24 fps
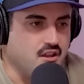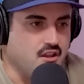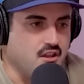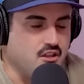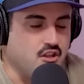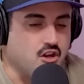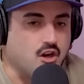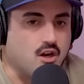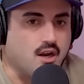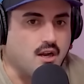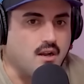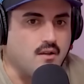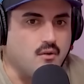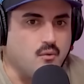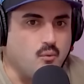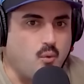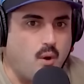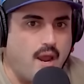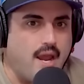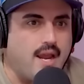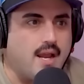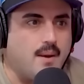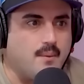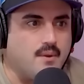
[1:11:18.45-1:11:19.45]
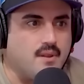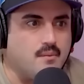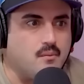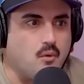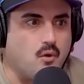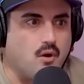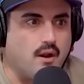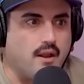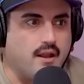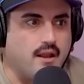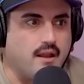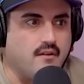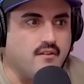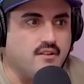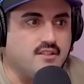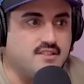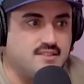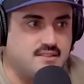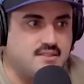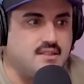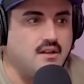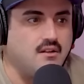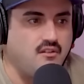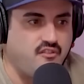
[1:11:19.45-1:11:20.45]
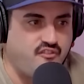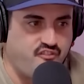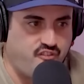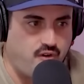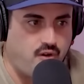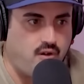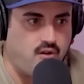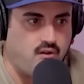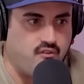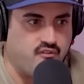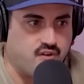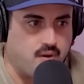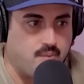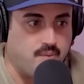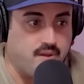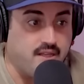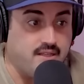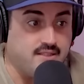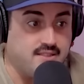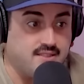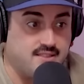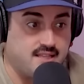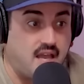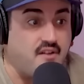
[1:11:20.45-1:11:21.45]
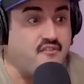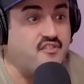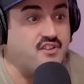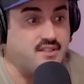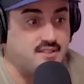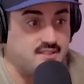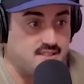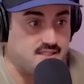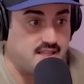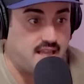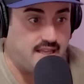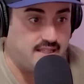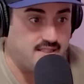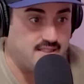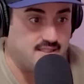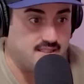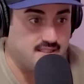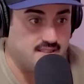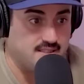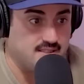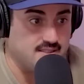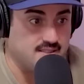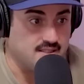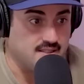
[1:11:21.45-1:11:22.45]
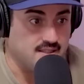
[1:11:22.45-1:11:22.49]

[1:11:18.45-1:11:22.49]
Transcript: You're going to wake up in the morning still full from the seven slices.